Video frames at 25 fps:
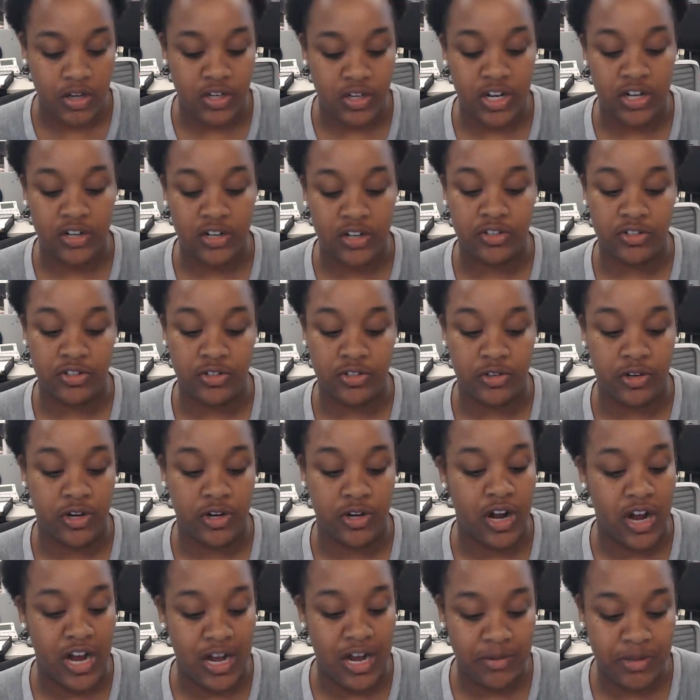Dr.
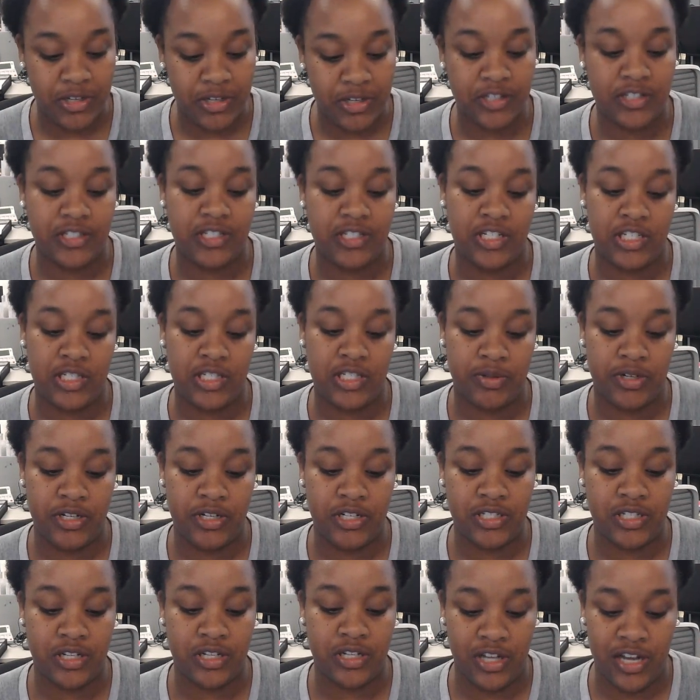Hopkins
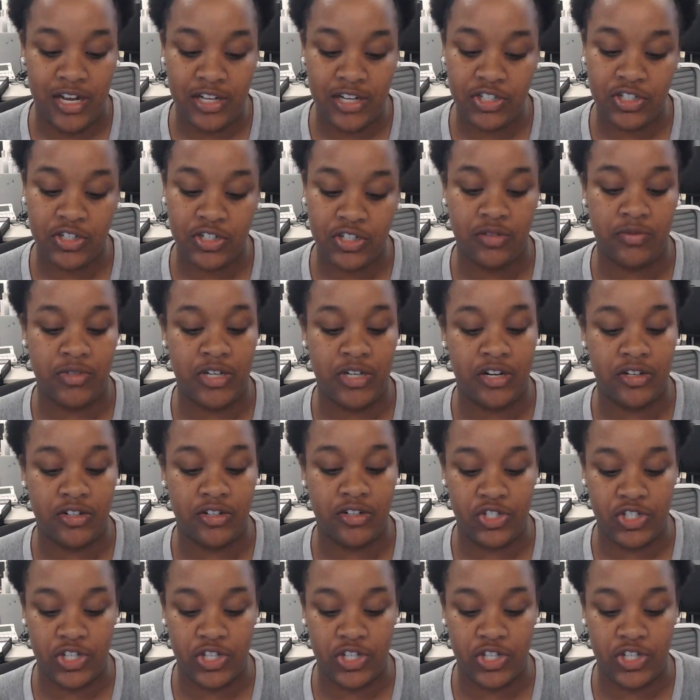explains the logic of Dr.